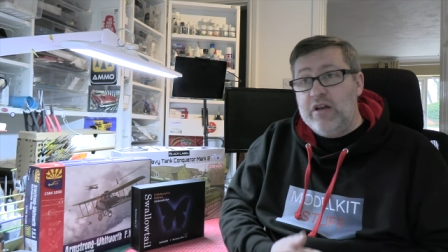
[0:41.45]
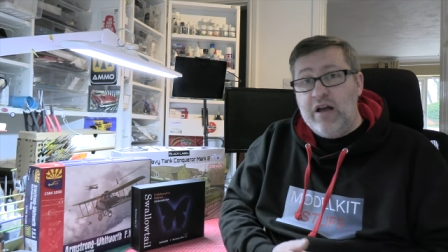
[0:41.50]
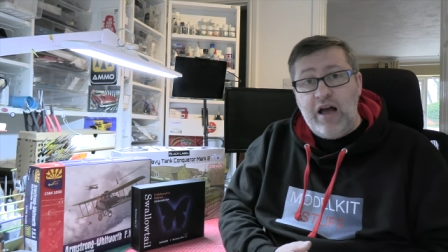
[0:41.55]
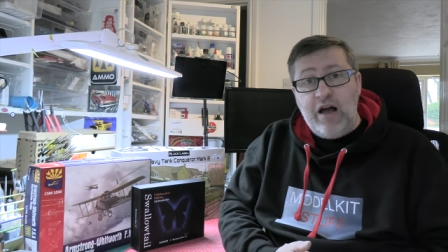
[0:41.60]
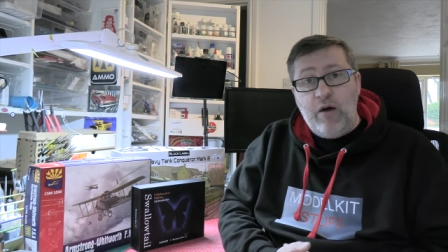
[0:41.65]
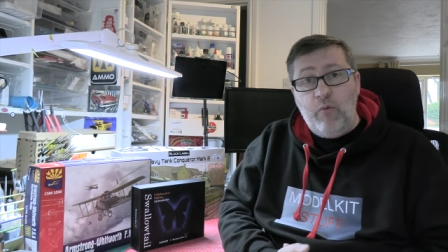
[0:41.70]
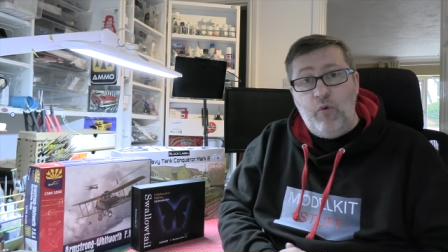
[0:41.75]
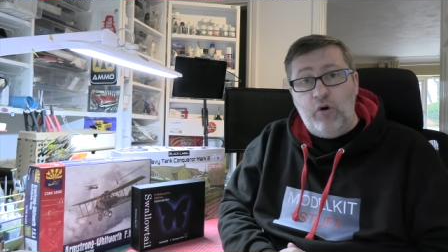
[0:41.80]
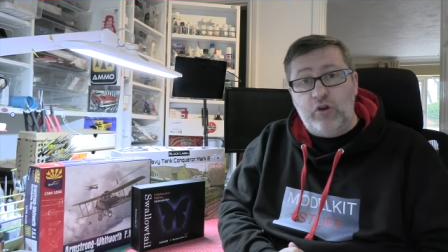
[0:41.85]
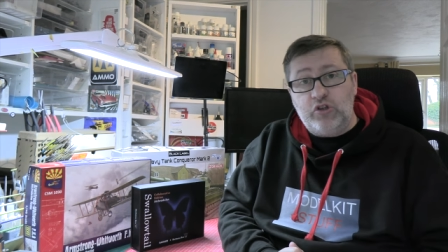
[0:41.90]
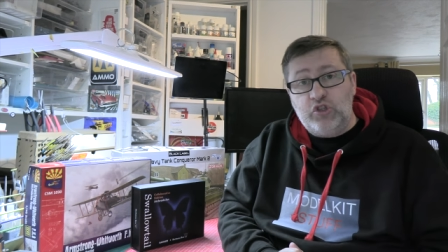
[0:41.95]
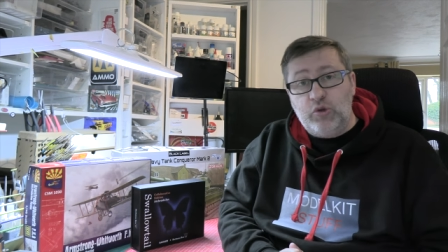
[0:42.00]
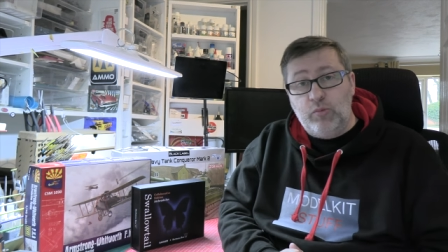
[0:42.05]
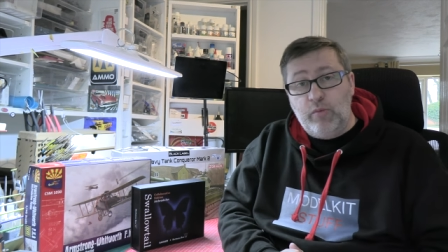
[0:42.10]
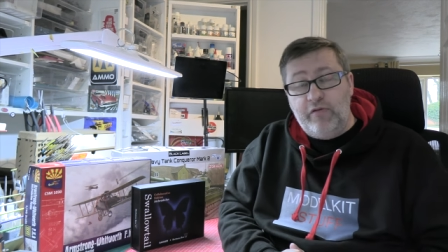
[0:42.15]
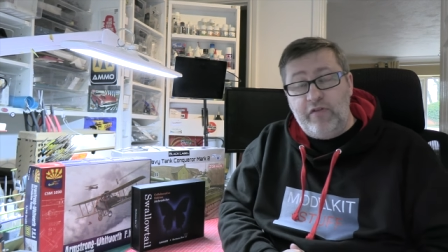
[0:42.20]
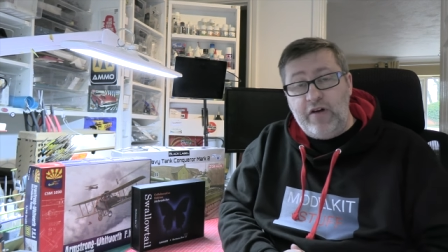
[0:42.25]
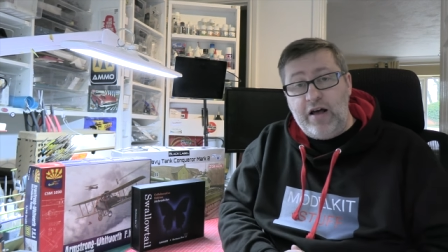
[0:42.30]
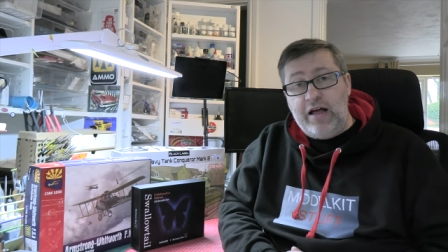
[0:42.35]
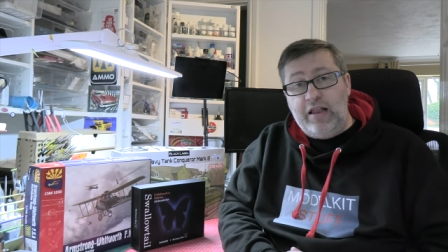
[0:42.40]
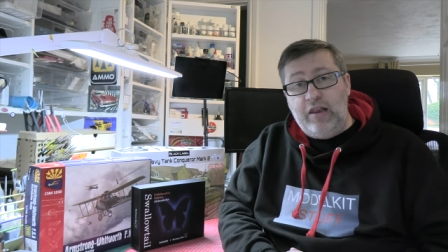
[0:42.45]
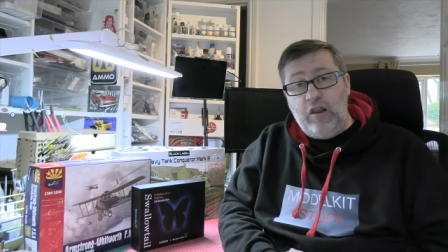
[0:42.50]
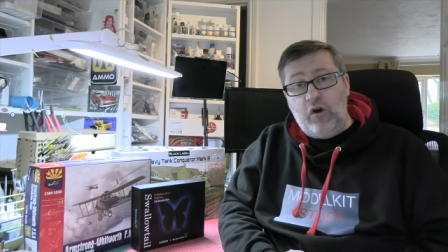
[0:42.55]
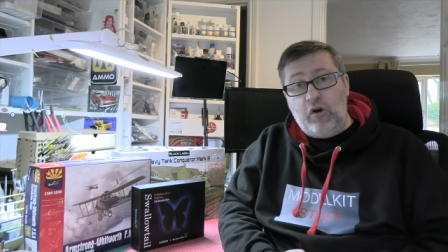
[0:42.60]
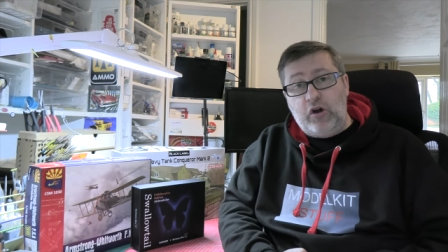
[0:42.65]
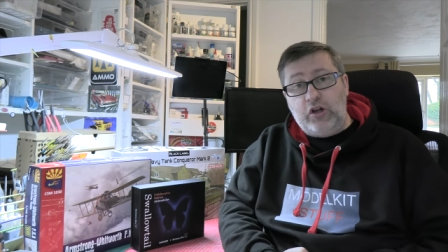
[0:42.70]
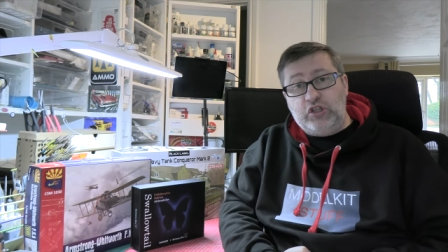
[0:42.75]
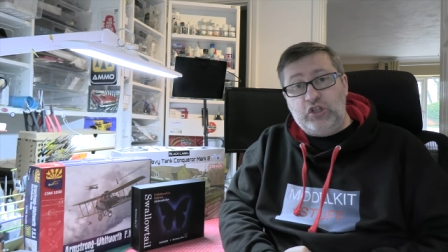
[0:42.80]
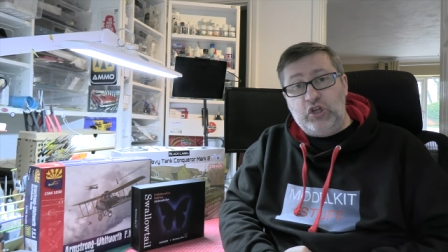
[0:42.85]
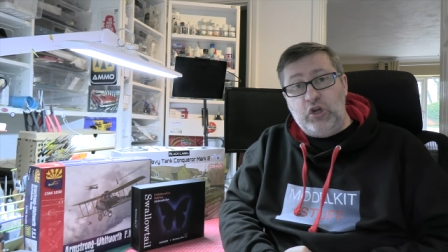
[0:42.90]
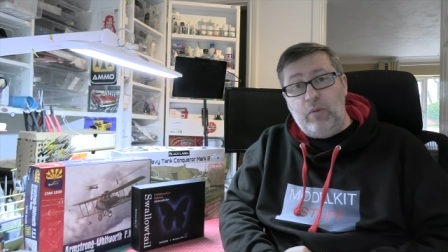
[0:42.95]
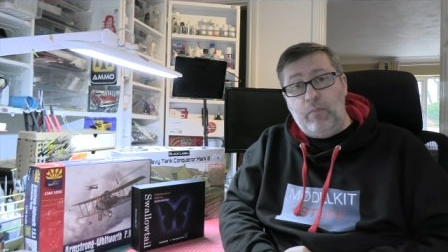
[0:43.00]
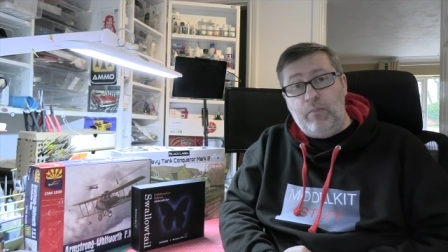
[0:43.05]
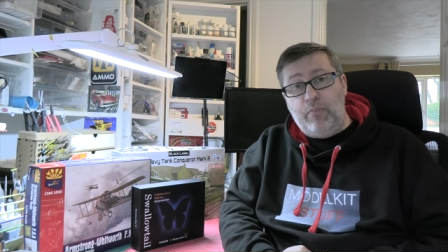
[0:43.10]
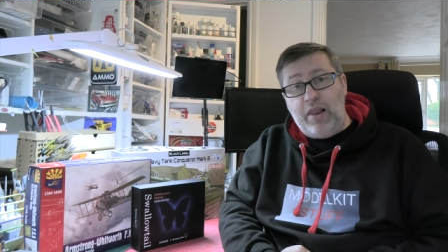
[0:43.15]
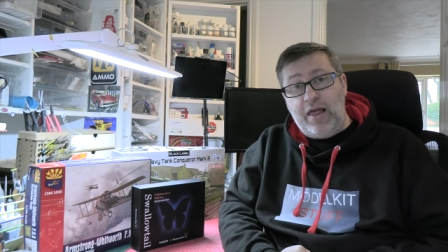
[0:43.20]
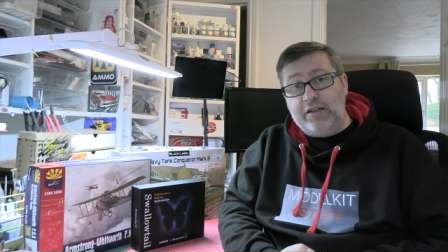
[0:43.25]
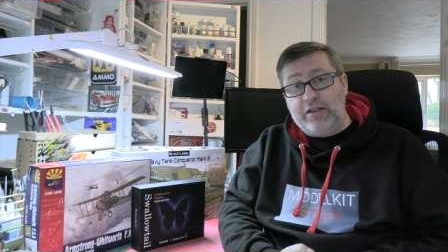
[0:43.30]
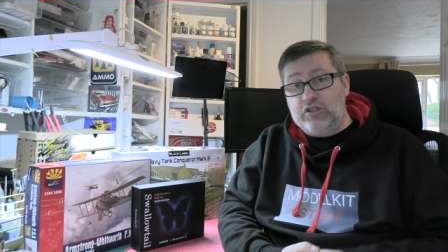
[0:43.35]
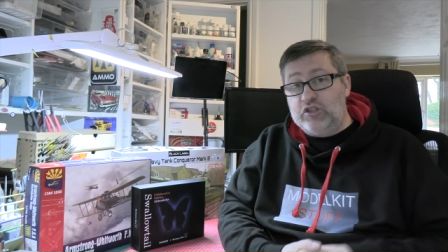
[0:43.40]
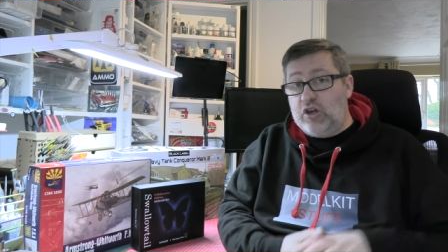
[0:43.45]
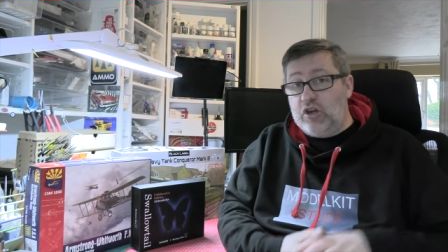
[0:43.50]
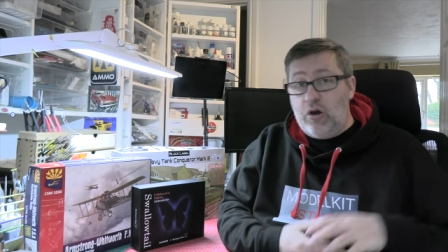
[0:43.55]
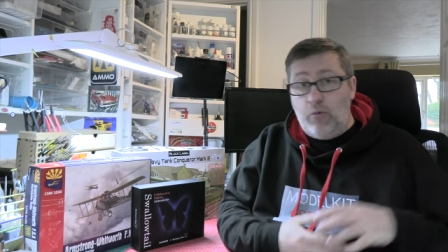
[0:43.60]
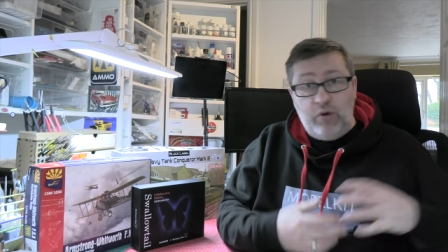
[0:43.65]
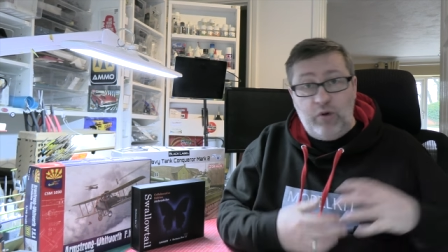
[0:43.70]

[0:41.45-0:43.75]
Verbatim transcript: and what some of our longer term plans are.